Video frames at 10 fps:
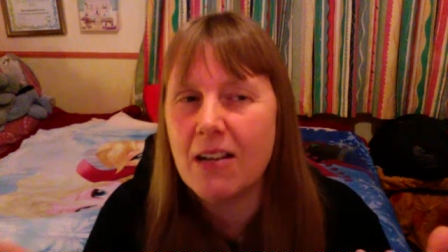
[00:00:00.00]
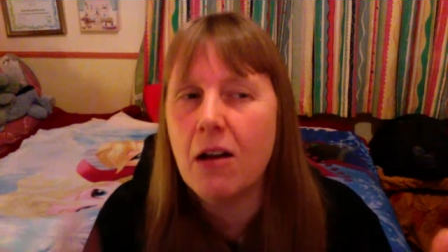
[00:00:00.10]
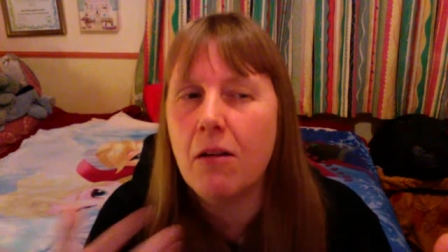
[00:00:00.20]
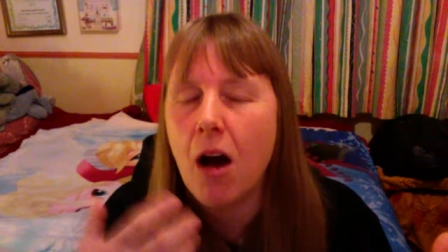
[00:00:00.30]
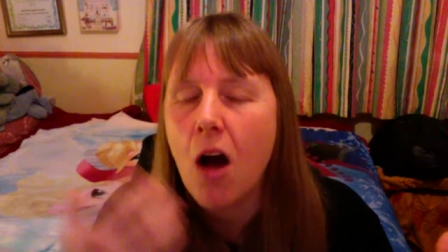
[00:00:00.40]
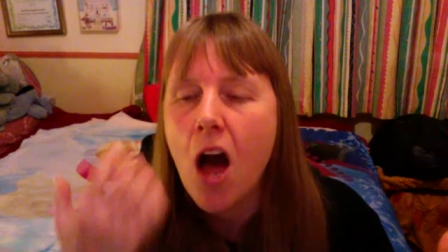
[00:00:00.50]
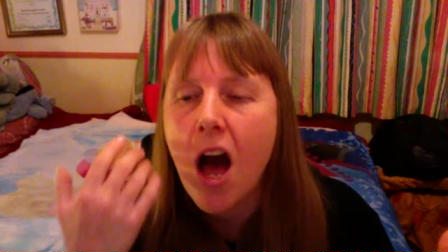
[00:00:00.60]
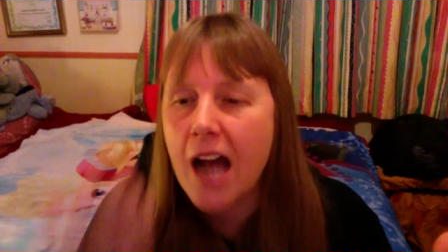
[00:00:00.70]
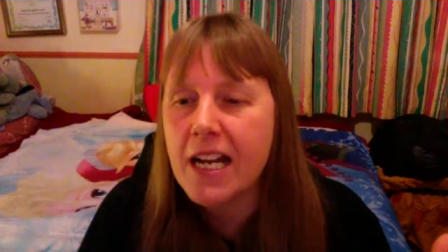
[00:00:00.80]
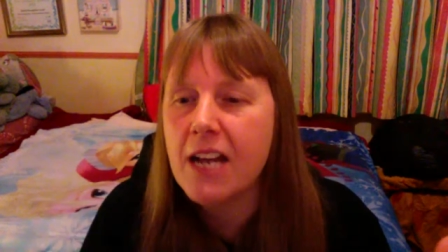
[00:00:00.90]
Oh, well,
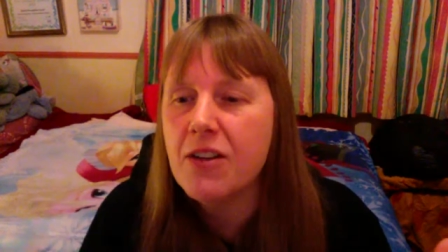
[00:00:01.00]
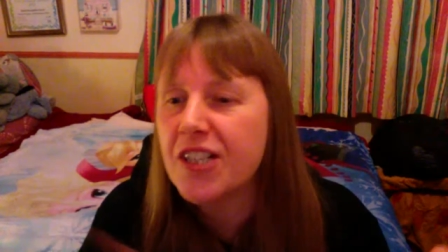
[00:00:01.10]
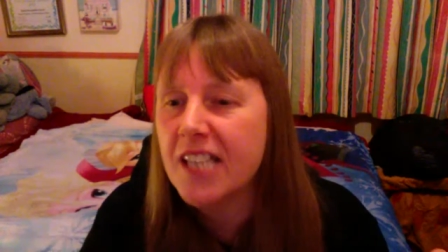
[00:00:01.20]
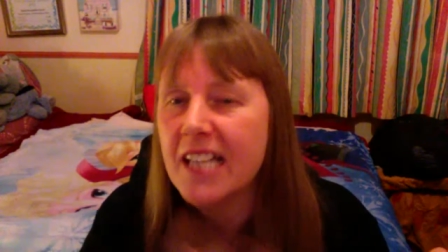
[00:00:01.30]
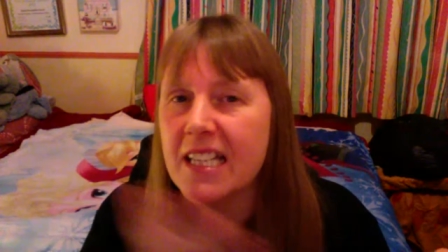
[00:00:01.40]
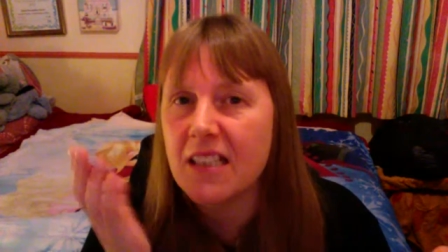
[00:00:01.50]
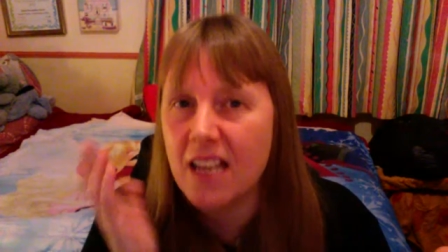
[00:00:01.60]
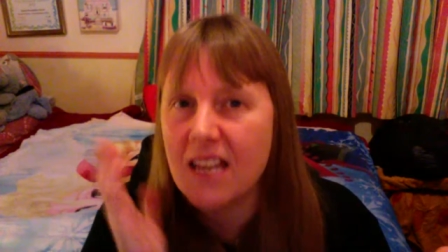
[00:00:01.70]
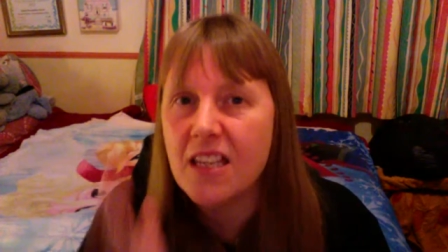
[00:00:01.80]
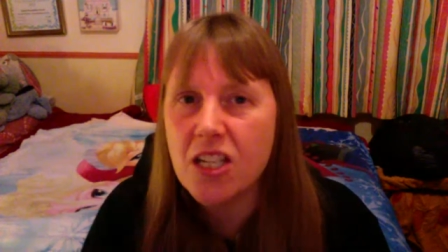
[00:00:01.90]
I know you said in
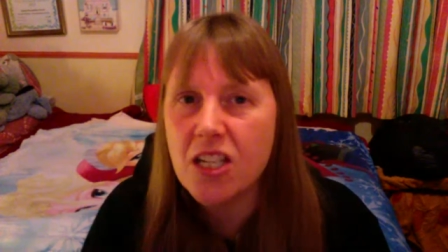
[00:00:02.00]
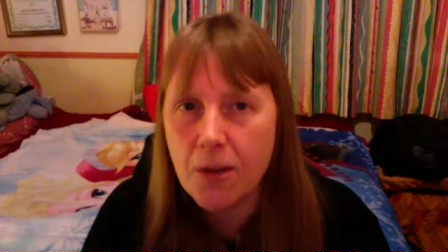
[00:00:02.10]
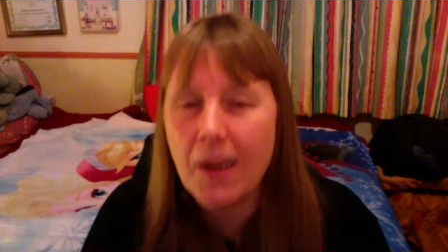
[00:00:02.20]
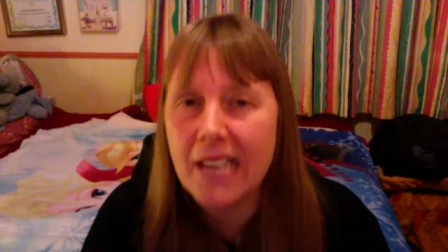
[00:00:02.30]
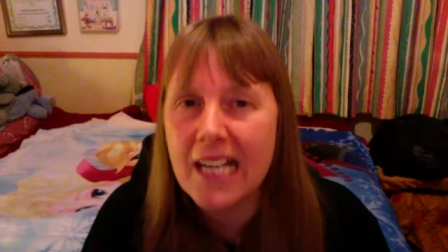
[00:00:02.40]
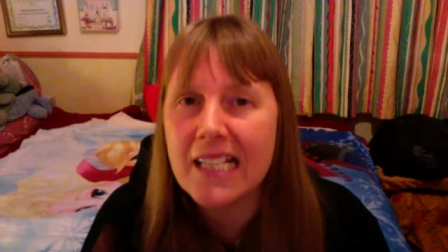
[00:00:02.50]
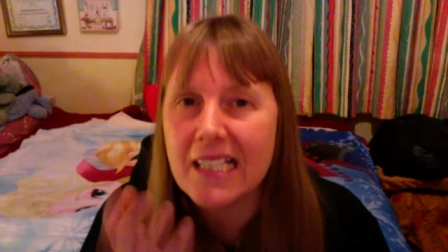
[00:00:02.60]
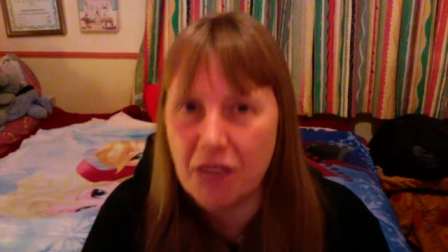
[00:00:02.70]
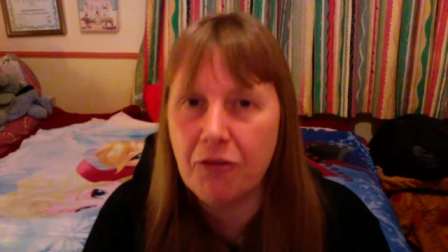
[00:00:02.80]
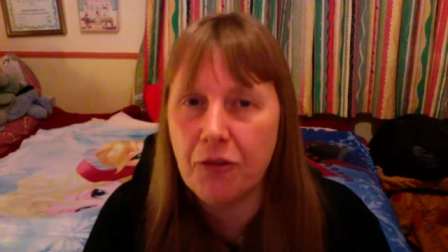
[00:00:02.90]
the USA it's
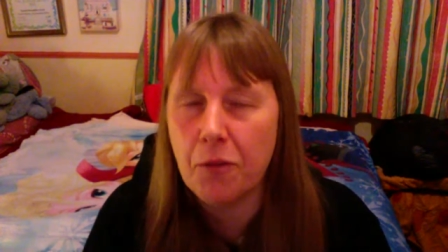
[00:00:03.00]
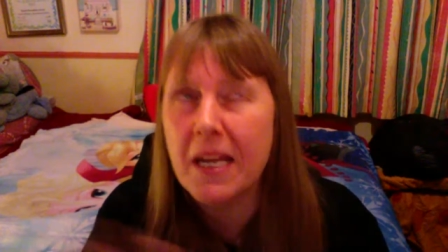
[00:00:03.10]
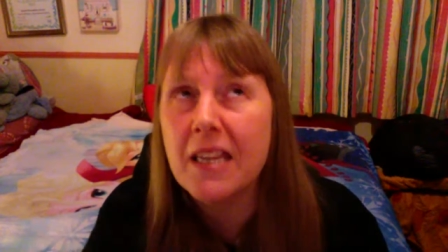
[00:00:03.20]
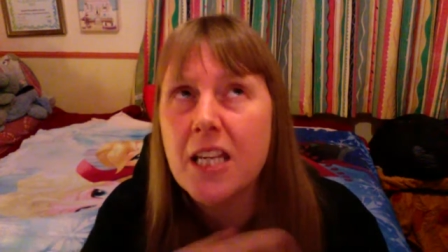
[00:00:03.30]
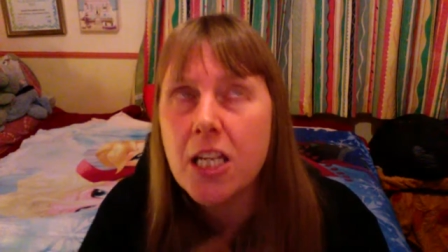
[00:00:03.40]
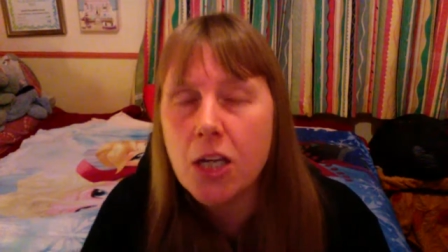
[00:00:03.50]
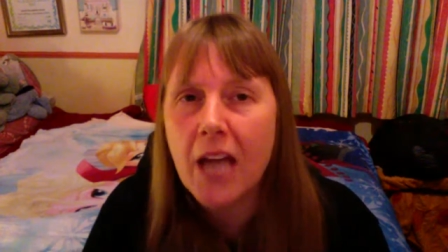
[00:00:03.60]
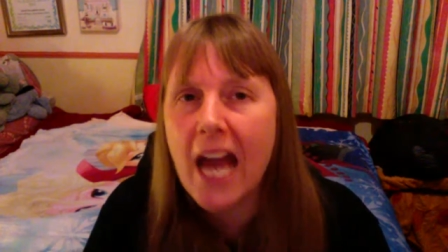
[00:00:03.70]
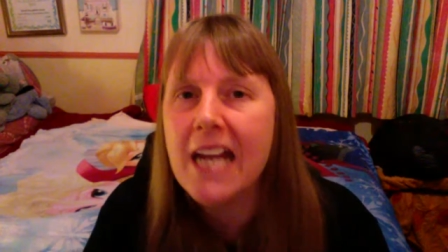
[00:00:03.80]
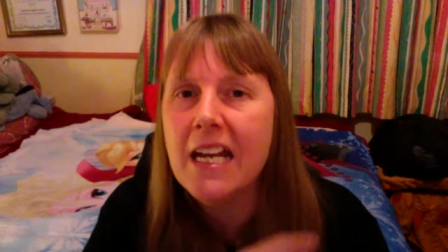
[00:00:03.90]
different, but in the
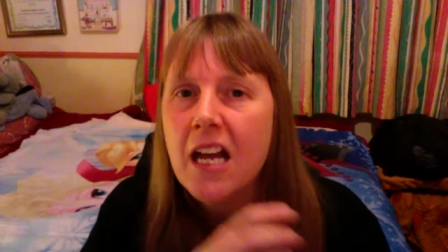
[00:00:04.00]
UK,